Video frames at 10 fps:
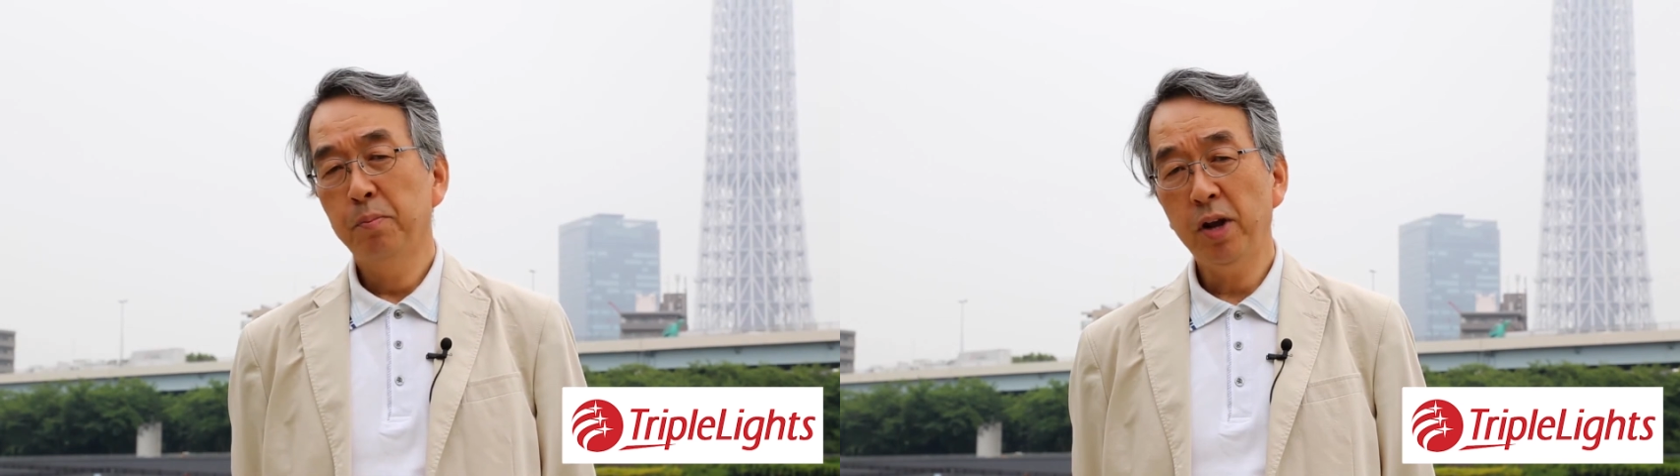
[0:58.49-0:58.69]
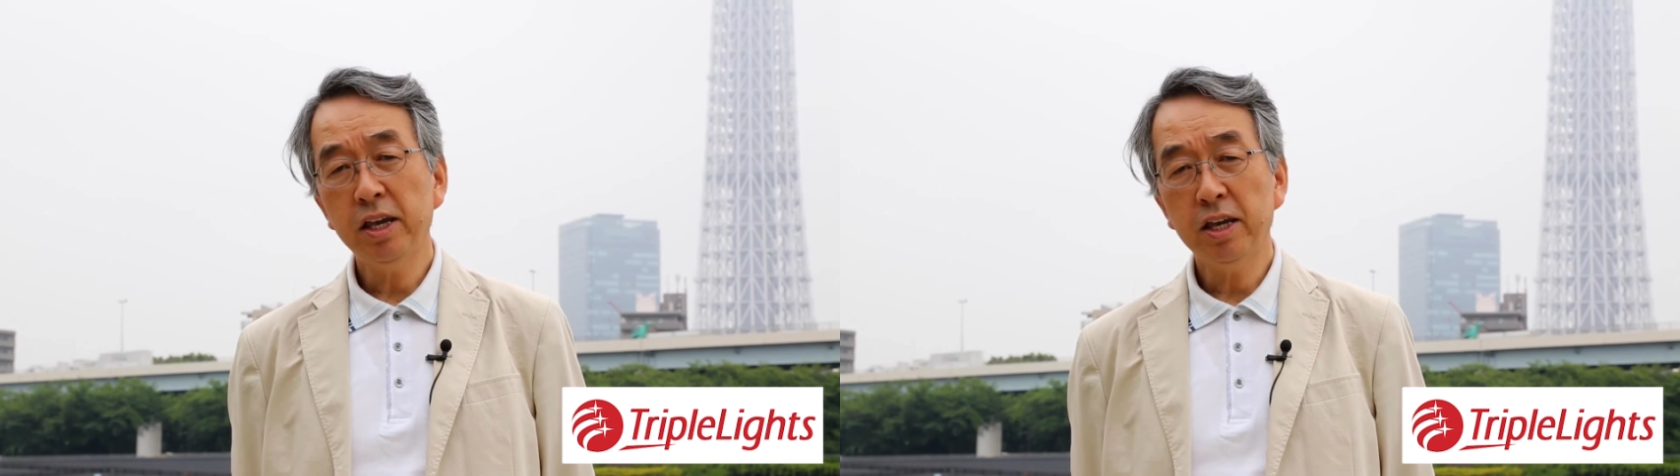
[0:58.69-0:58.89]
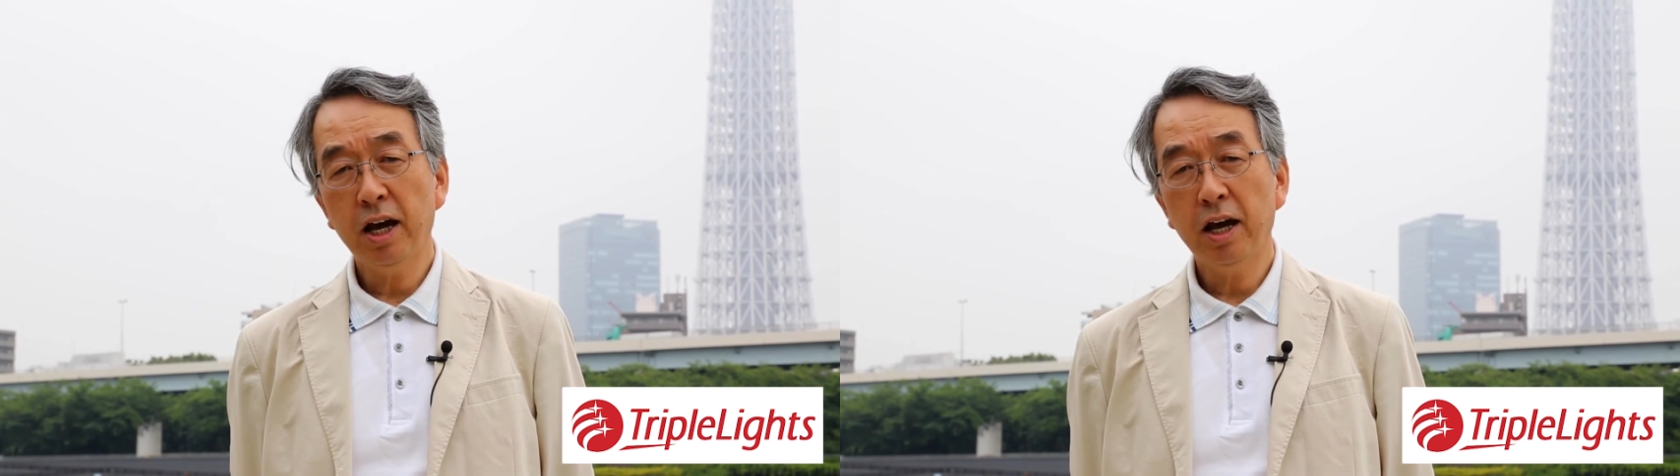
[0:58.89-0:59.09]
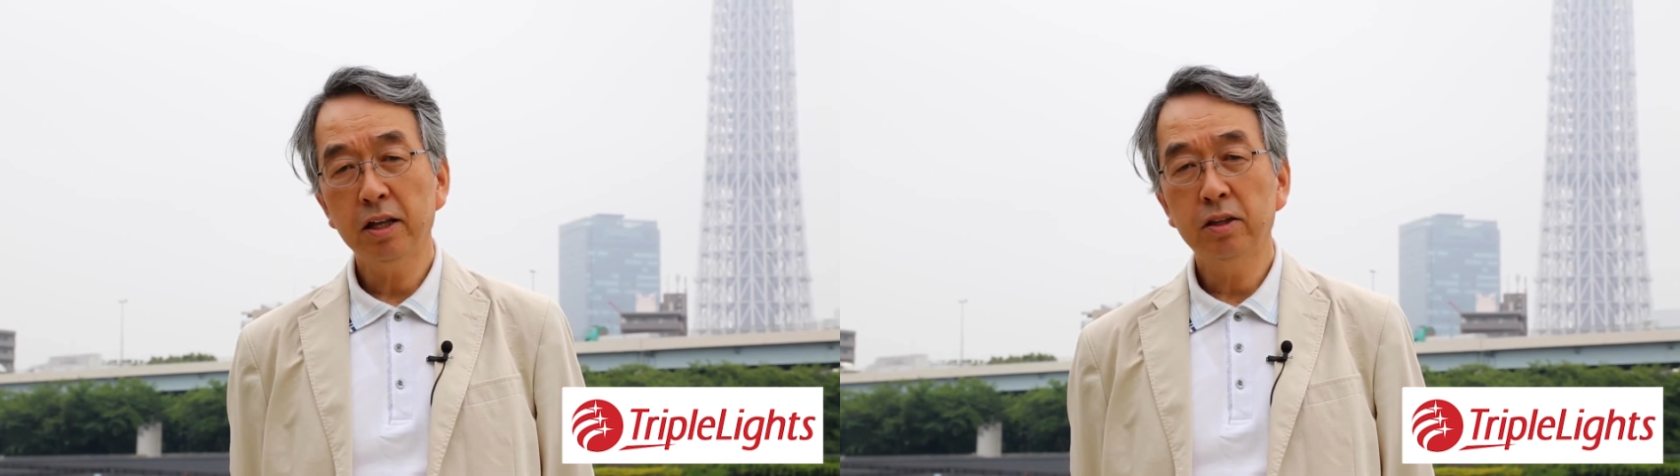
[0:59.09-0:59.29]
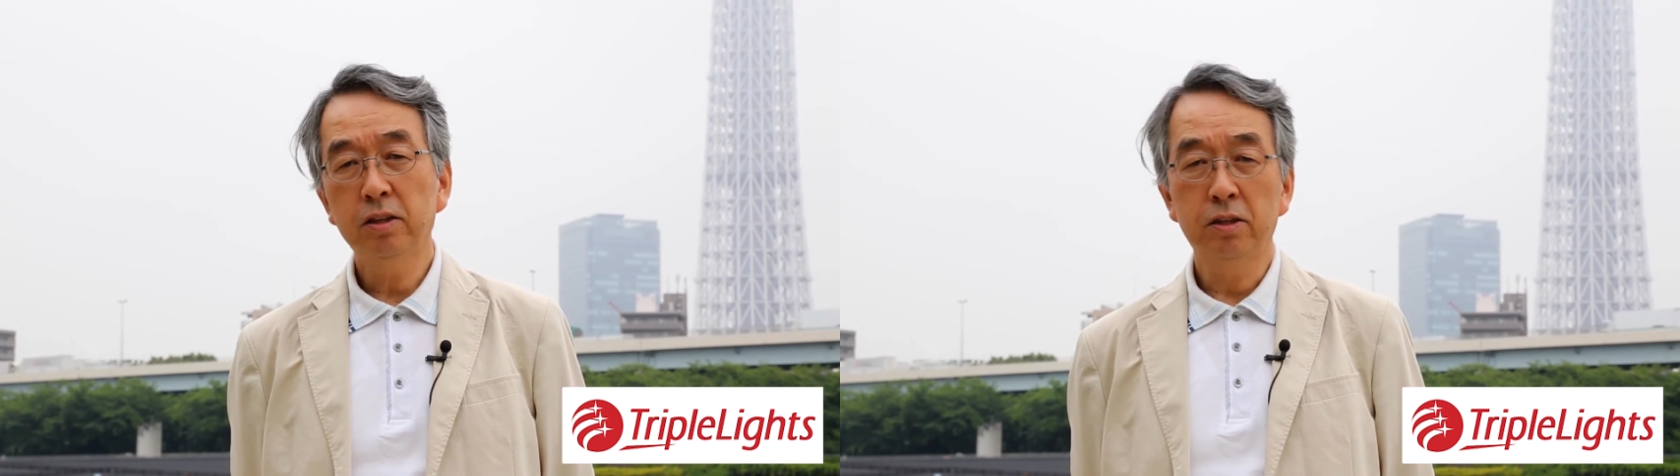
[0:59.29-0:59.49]

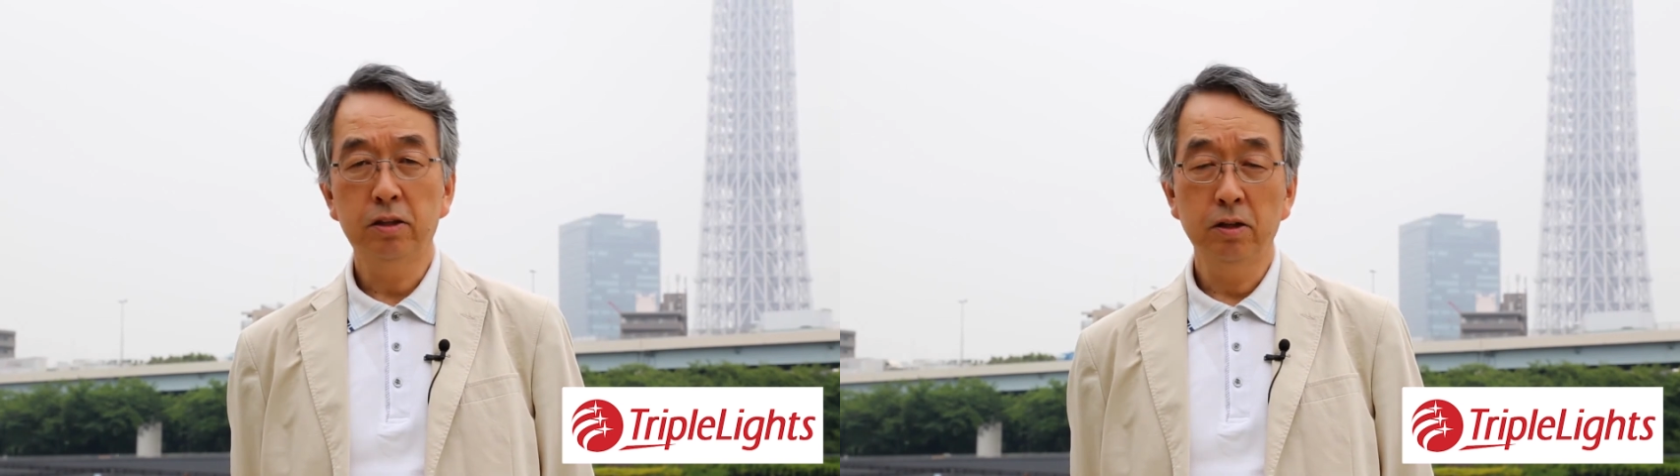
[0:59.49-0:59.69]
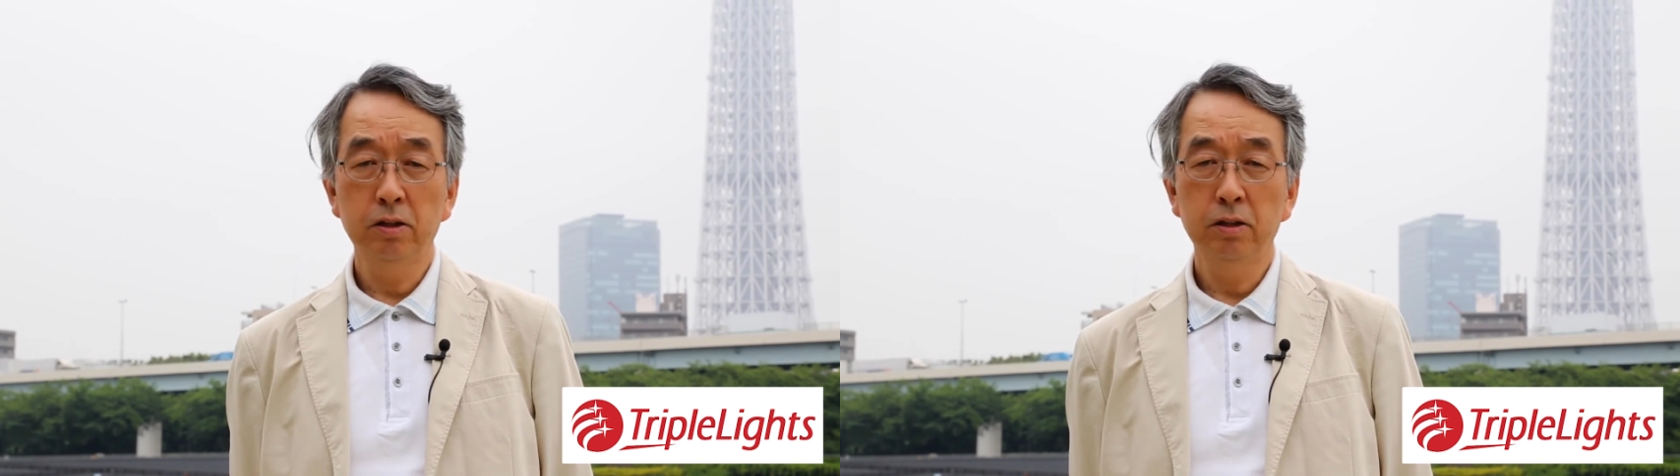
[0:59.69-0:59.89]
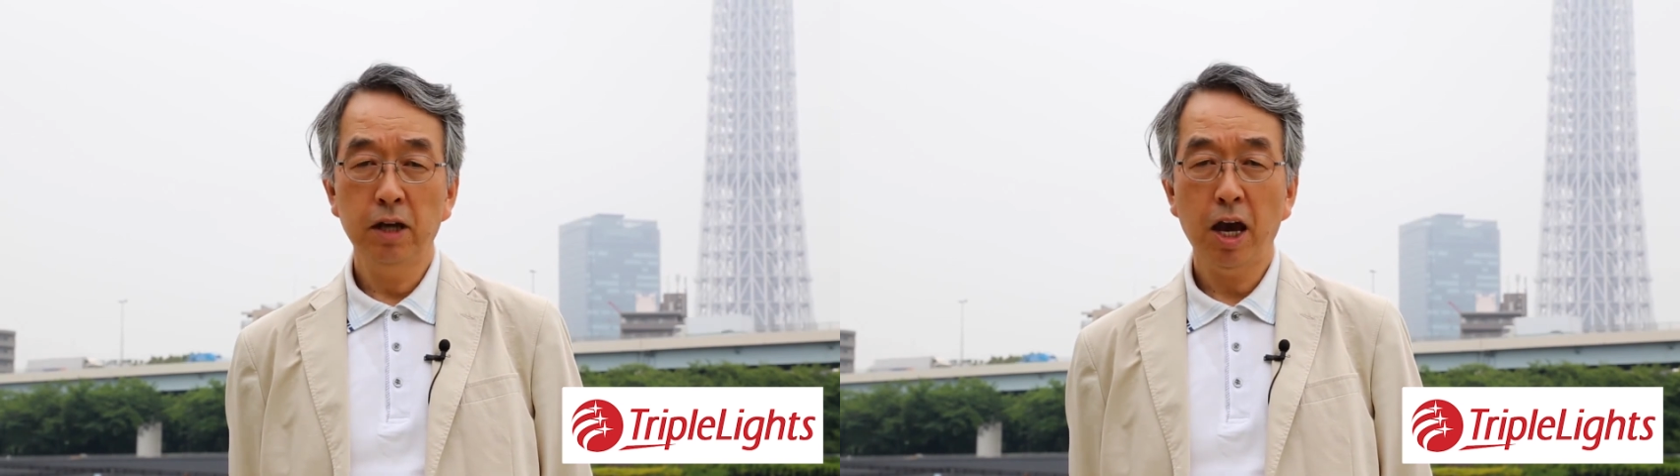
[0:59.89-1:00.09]
pleasure to